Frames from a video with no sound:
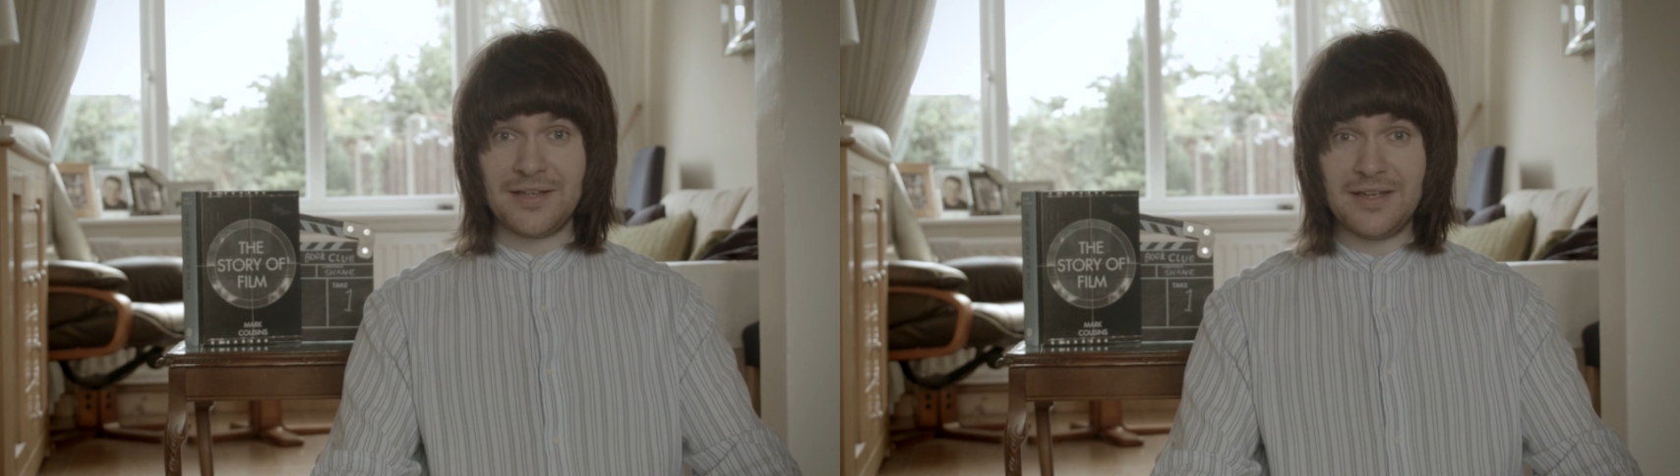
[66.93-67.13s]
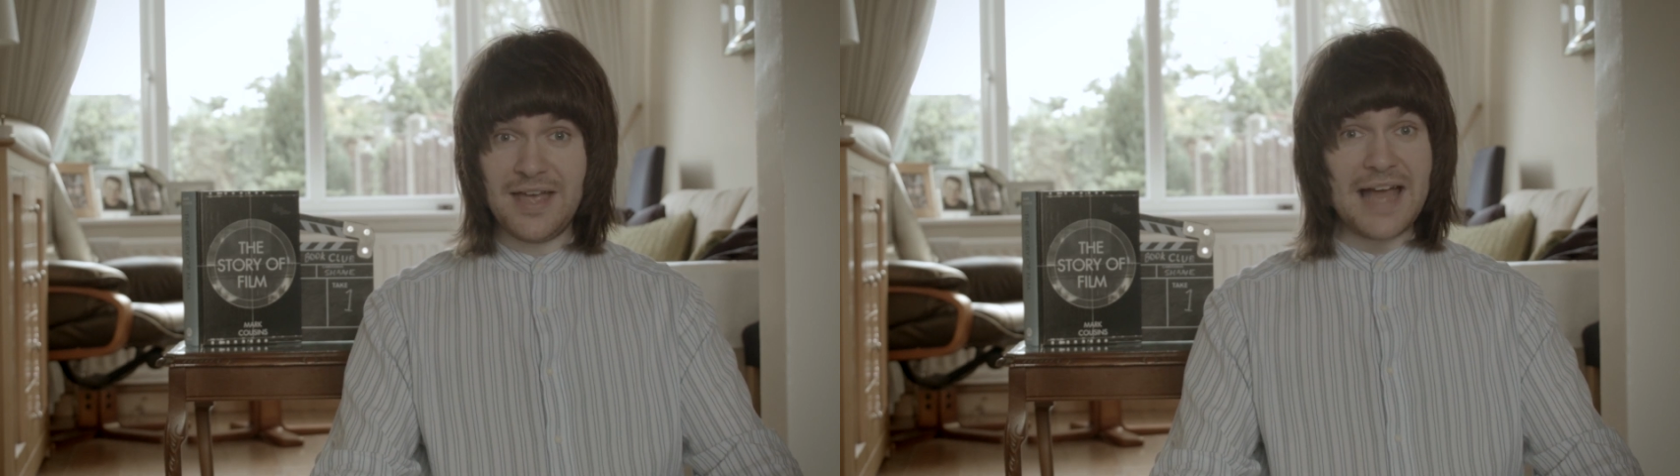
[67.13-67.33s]

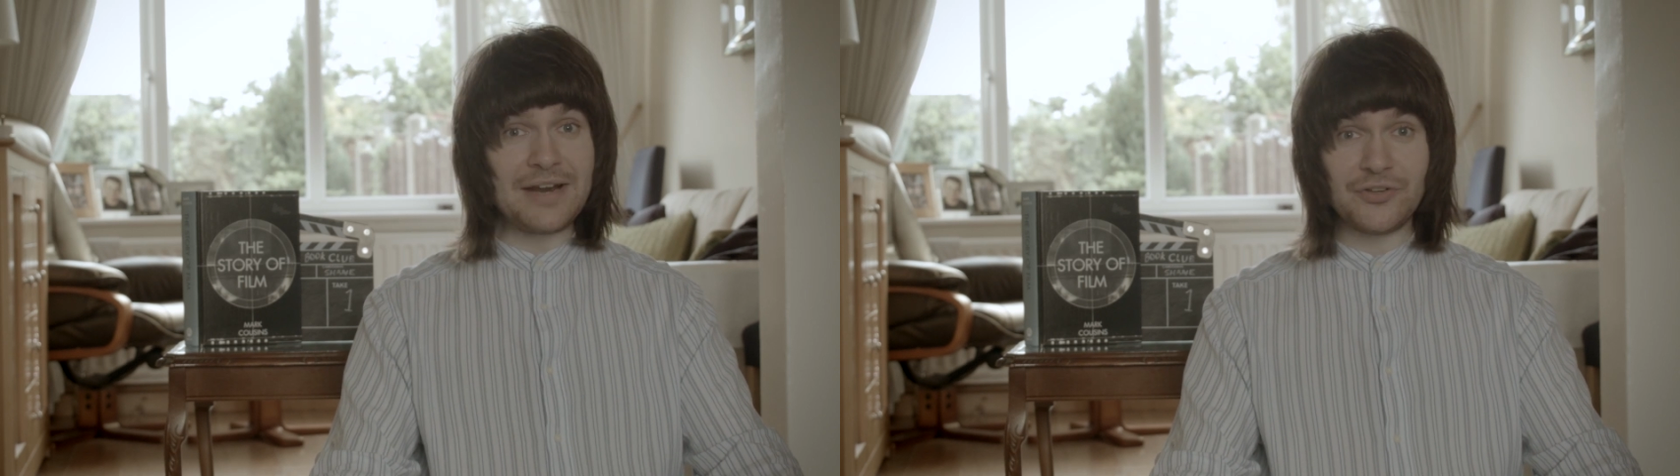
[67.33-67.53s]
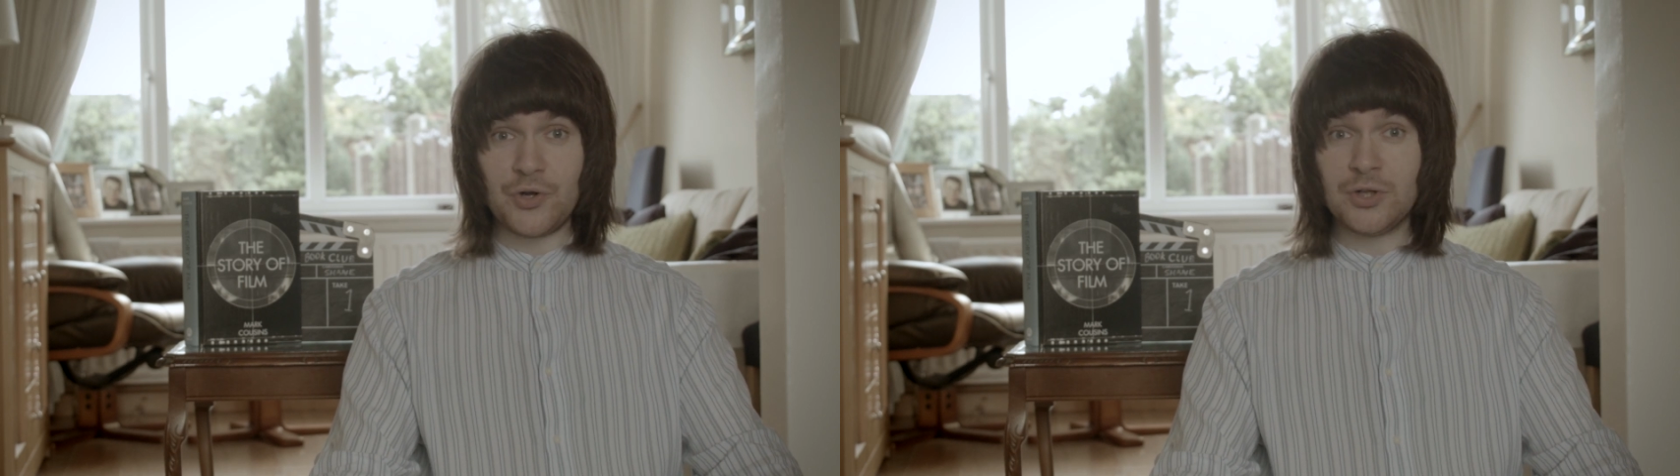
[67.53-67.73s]
And
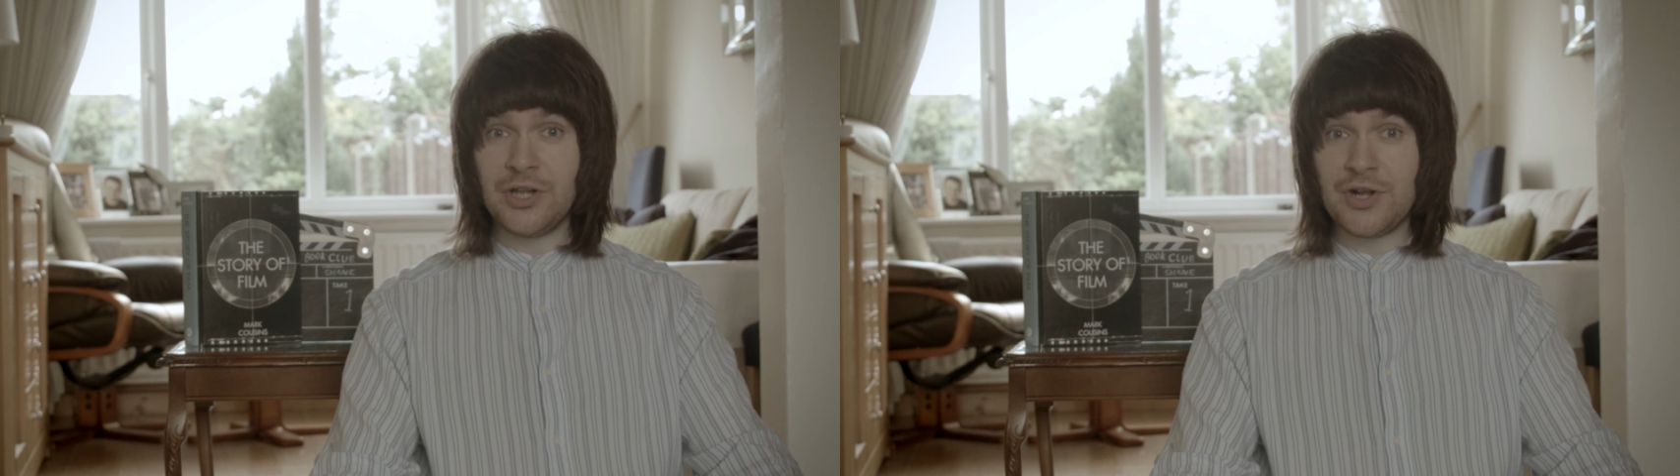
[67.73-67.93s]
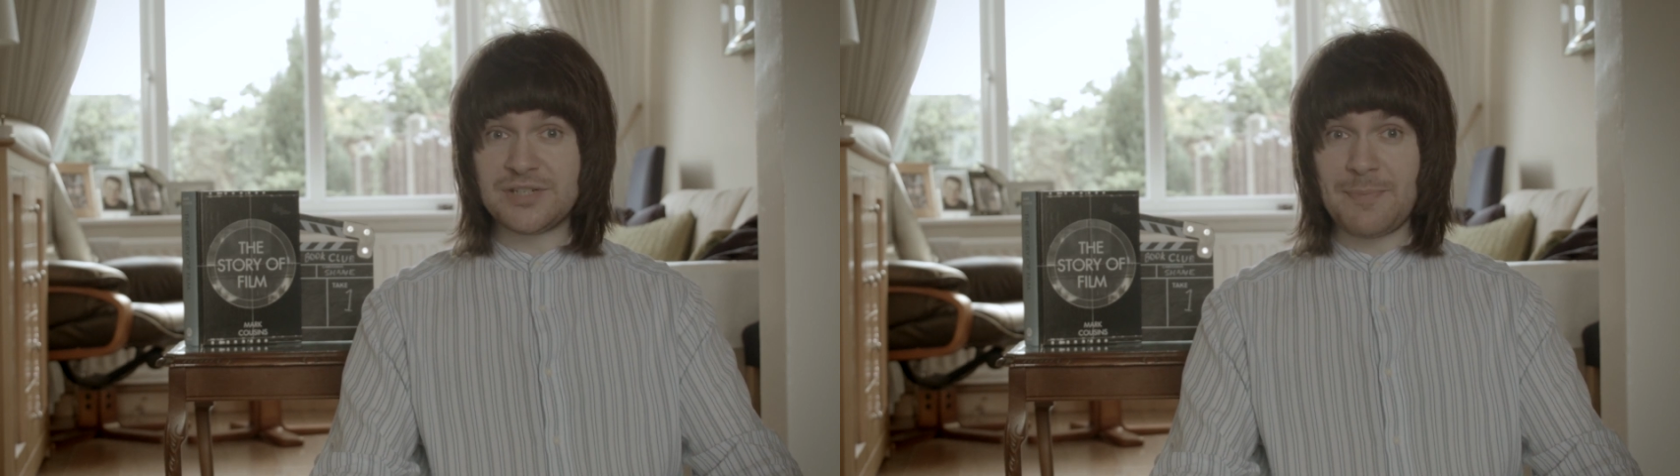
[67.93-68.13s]
if the good
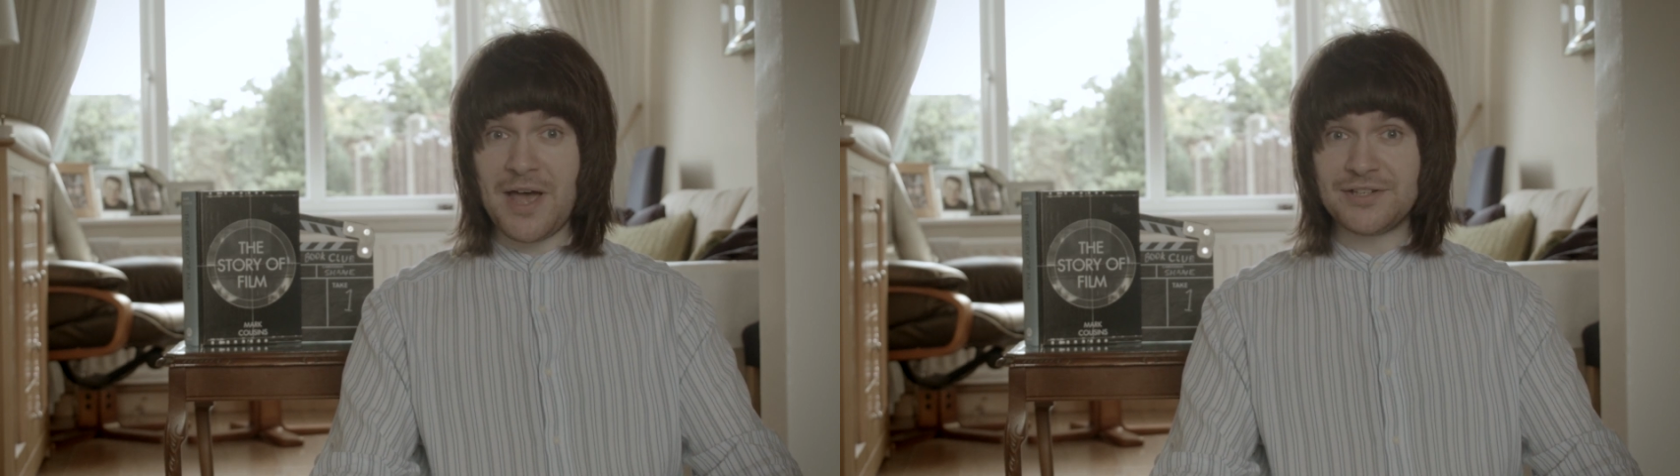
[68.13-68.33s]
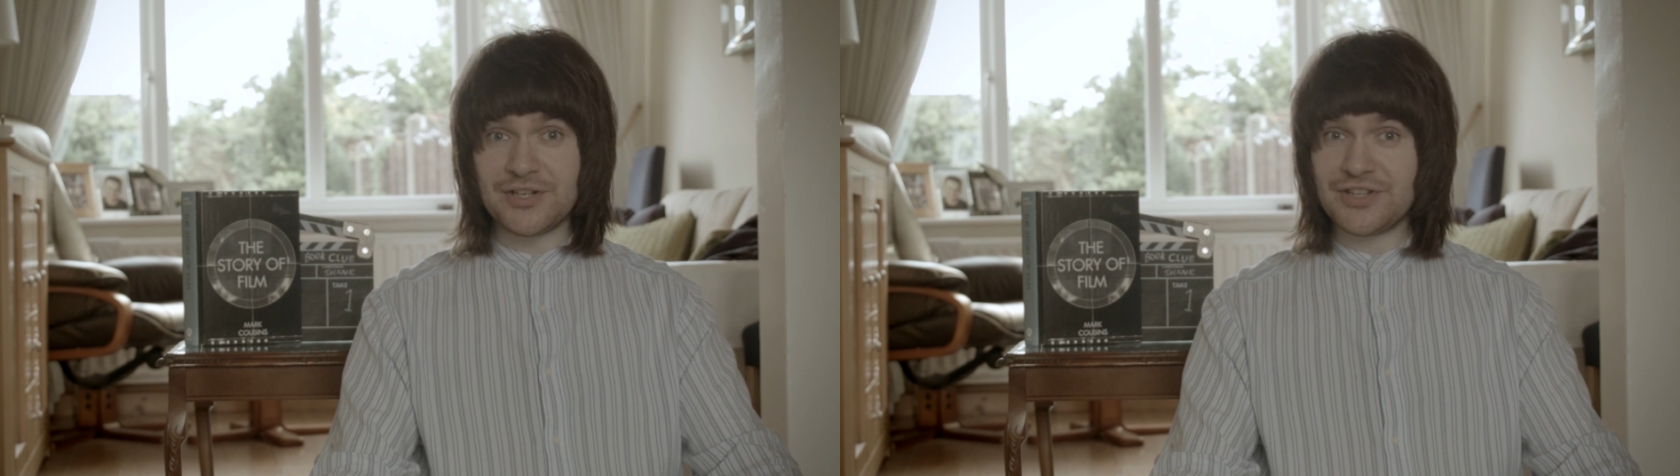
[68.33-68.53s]
Lord
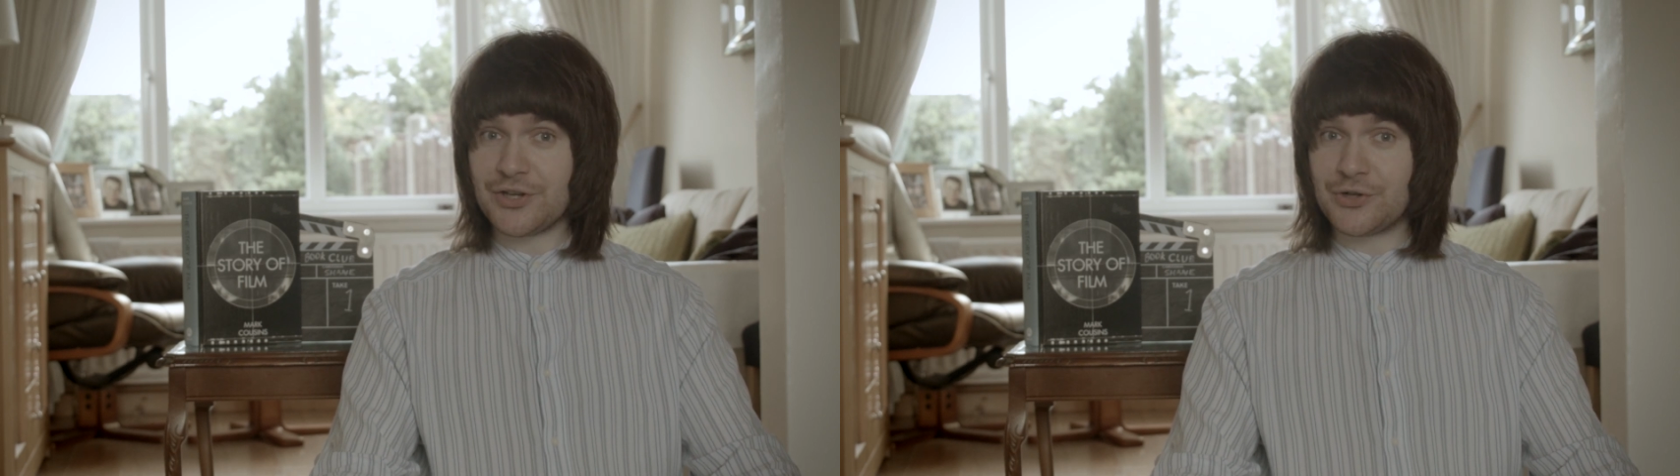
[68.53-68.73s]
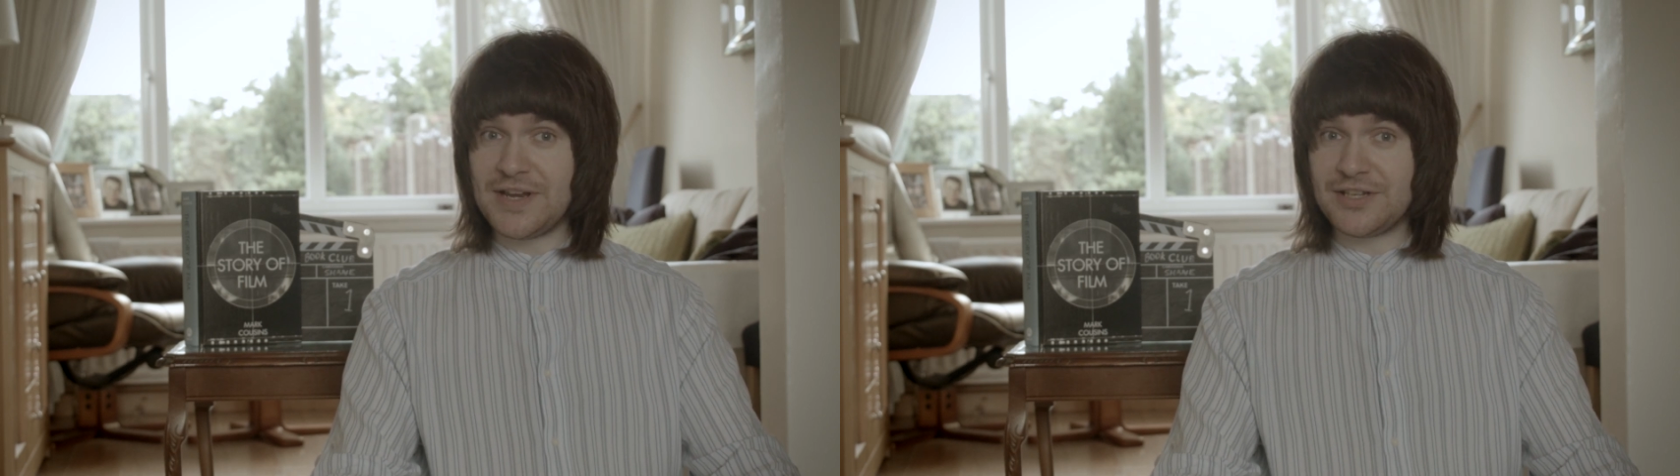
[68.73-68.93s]
spares us and the
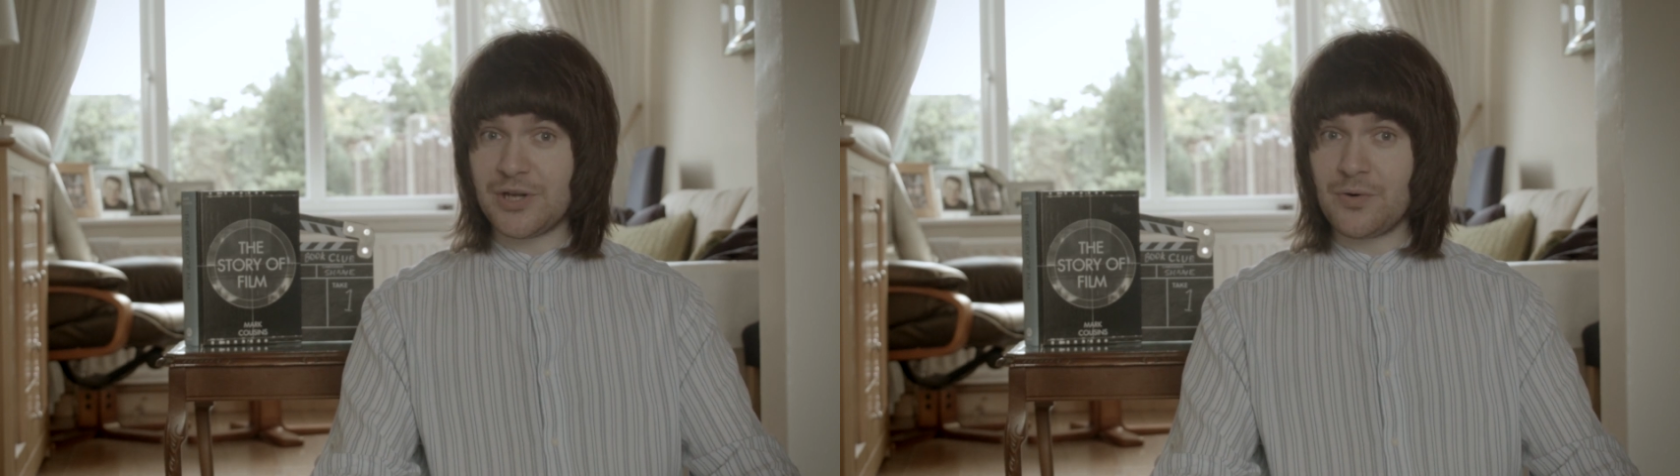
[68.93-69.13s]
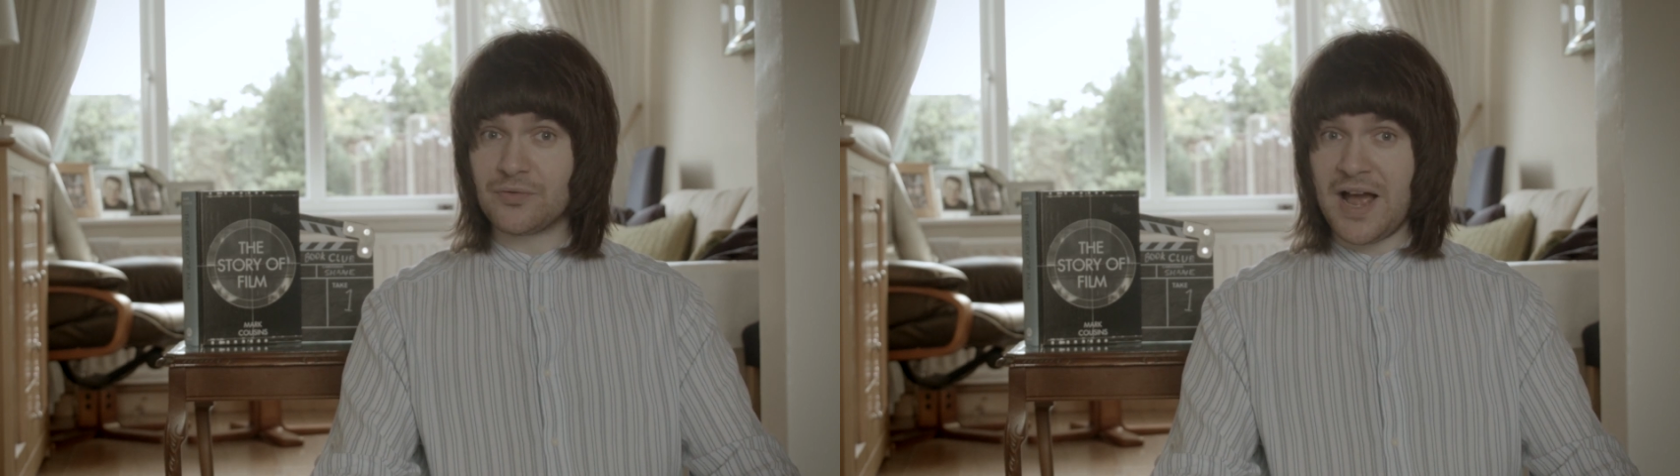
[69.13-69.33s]
creeks
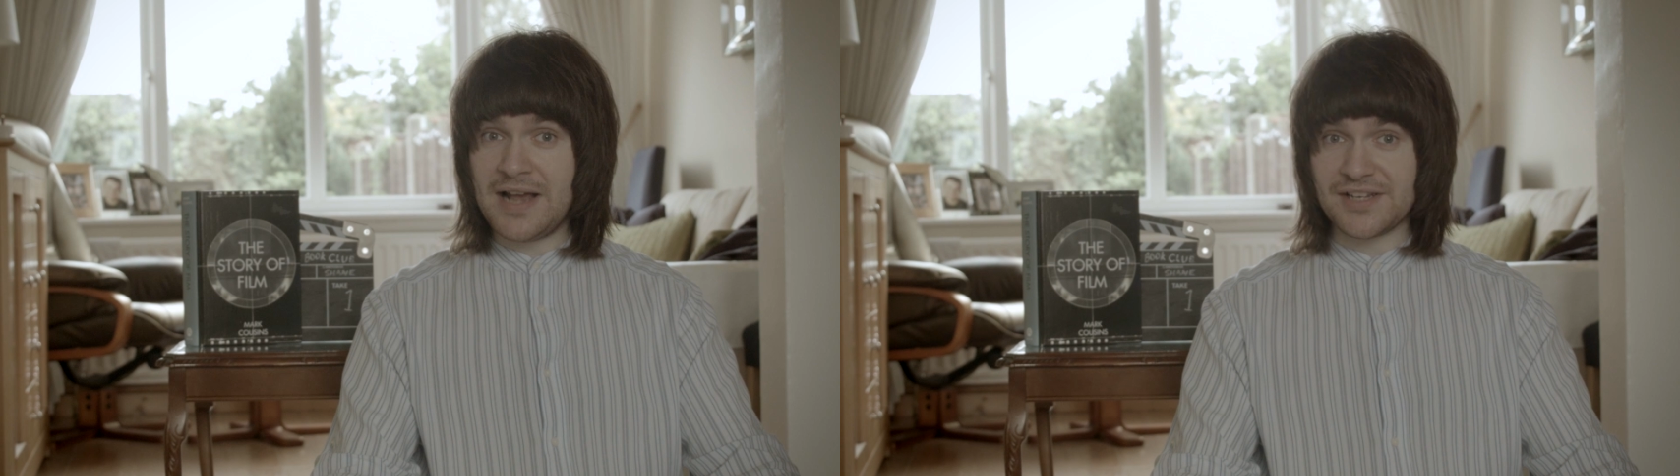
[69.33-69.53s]
don't rise,